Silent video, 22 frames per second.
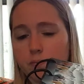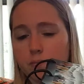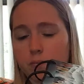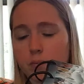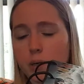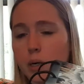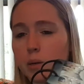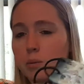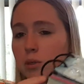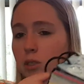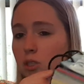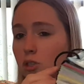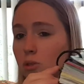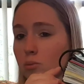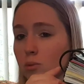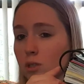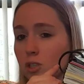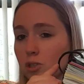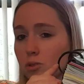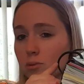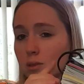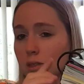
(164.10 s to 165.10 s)
probably
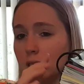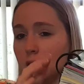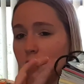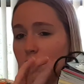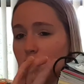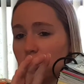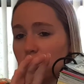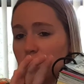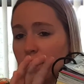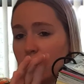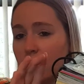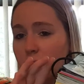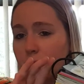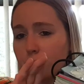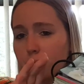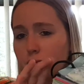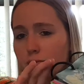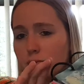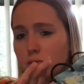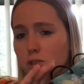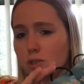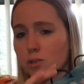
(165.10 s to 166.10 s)

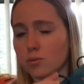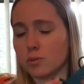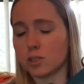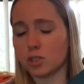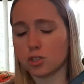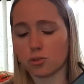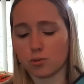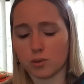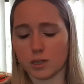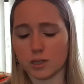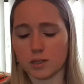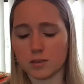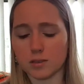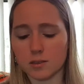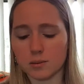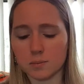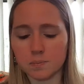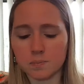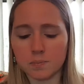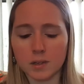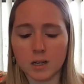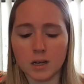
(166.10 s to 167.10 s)
2.5-inch rings.
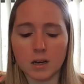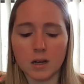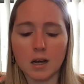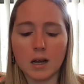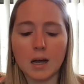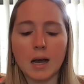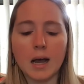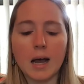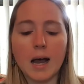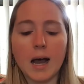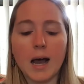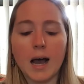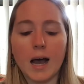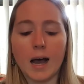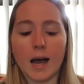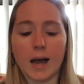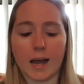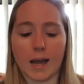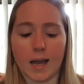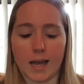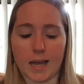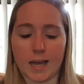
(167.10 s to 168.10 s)

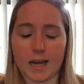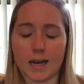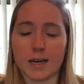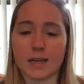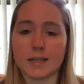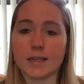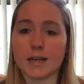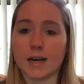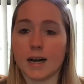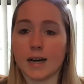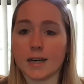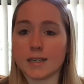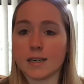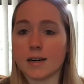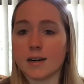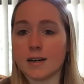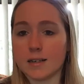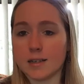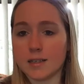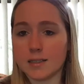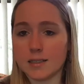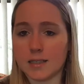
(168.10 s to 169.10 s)
And I
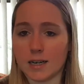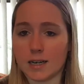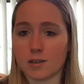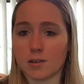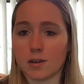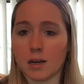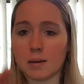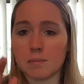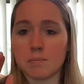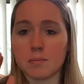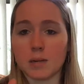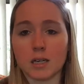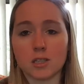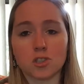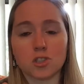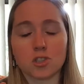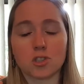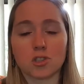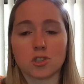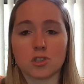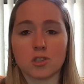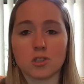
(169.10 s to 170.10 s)
cut it down. I
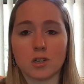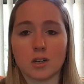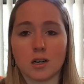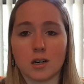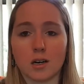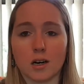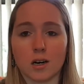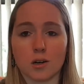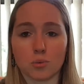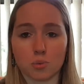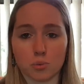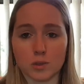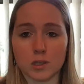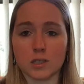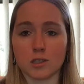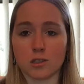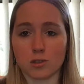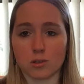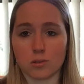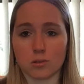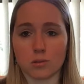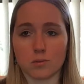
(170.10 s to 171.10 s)
measured a
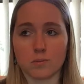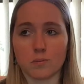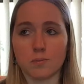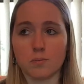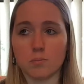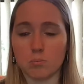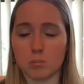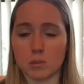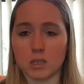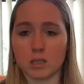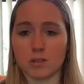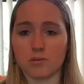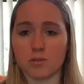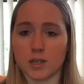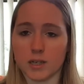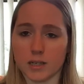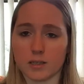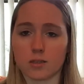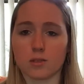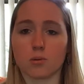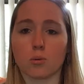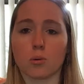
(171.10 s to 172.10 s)
real mini
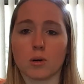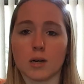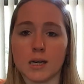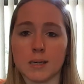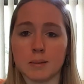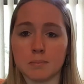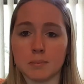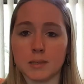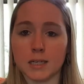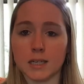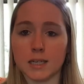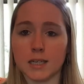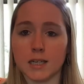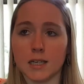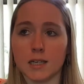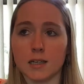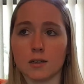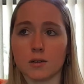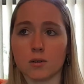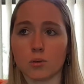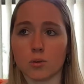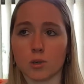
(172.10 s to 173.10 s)
flex or a
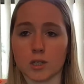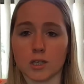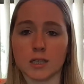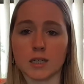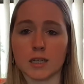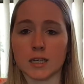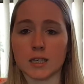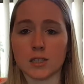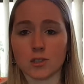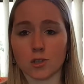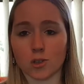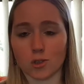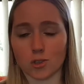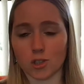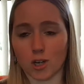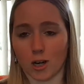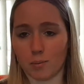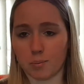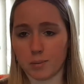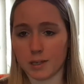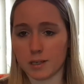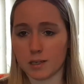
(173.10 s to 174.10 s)
Mead Organize Her
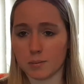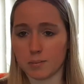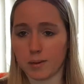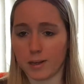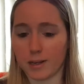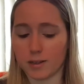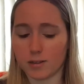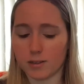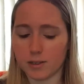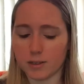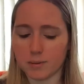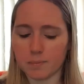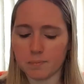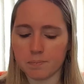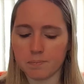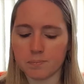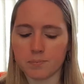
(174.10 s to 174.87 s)
Shopping Companion.